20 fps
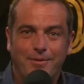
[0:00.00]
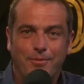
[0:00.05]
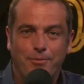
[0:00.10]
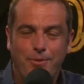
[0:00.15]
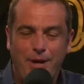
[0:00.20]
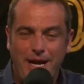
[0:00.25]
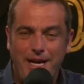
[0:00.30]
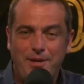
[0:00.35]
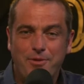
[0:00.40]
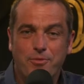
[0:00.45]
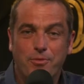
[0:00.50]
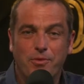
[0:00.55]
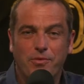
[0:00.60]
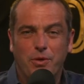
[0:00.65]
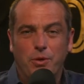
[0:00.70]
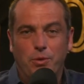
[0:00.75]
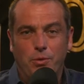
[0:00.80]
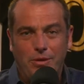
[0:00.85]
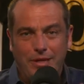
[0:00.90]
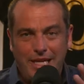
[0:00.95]
Rate and
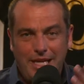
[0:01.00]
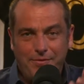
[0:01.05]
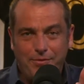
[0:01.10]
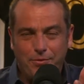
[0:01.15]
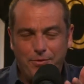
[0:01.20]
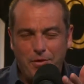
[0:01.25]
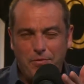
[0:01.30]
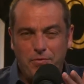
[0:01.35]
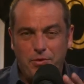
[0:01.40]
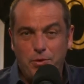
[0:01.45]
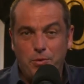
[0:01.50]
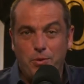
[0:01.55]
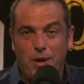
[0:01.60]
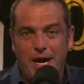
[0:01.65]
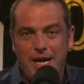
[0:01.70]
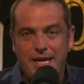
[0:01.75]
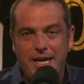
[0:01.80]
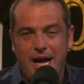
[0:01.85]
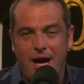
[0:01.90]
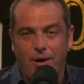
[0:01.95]
review. Leave a review
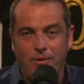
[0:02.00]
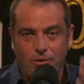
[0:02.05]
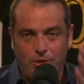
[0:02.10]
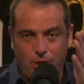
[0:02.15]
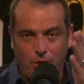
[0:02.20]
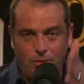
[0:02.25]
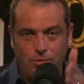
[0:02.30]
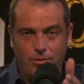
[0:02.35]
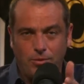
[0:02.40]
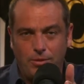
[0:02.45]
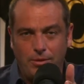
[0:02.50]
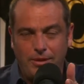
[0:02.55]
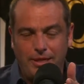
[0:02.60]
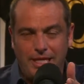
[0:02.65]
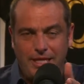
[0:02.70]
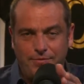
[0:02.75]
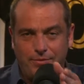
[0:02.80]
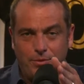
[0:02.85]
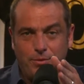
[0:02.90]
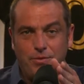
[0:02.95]
right now. Go
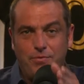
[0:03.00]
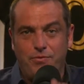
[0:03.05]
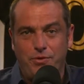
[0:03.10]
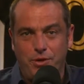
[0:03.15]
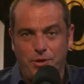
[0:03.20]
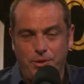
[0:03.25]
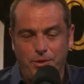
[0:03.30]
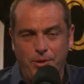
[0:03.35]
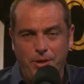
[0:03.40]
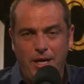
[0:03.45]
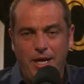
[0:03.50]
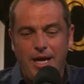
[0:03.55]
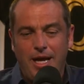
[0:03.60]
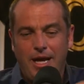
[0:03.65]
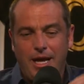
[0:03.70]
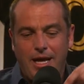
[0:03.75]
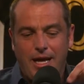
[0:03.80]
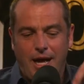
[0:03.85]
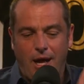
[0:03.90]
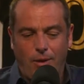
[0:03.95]
leave a review.
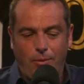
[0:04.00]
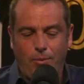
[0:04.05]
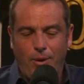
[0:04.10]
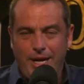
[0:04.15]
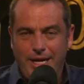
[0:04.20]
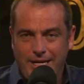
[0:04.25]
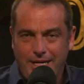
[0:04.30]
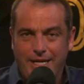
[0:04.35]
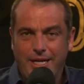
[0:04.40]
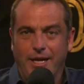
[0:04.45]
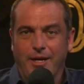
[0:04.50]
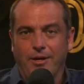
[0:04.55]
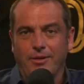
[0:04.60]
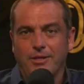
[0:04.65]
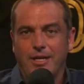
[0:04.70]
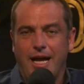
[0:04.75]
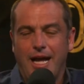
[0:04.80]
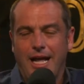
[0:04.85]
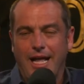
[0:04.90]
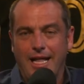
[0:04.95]
I'll wait
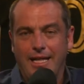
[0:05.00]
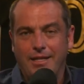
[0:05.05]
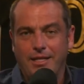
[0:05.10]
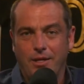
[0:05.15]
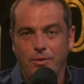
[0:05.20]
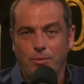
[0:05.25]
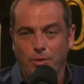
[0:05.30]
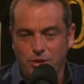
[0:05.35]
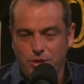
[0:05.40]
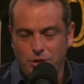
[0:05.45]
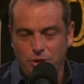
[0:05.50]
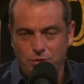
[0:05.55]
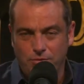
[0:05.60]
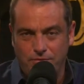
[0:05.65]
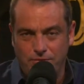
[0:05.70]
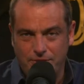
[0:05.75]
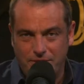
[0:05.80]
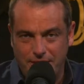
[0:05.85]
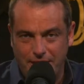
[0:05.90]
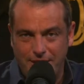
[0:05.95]
here, and then once
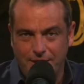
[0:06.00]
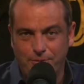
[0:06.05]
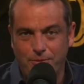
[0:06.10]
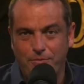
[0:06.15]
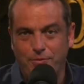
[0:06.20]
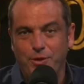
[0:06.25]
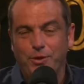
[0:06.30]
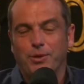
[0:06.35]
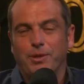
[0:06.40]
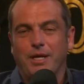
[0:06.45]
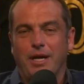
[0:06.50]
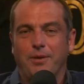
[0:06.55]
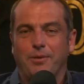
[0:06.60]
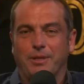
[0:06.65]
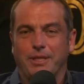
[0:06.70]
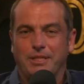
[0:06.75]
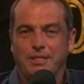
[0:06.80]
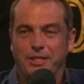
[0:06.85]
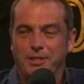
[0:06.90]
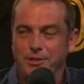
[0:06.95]
you've sent the review in, I will
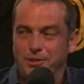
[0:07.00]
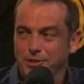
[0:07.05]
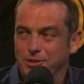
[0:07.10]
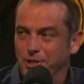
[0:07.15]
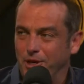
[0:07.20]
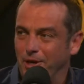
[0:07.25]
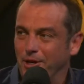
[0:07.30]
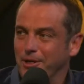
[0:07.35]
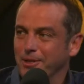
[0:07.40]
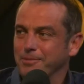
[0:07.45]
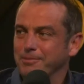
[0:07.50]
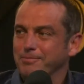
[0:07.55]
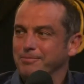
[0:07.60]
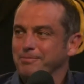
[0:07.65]
continue to talk.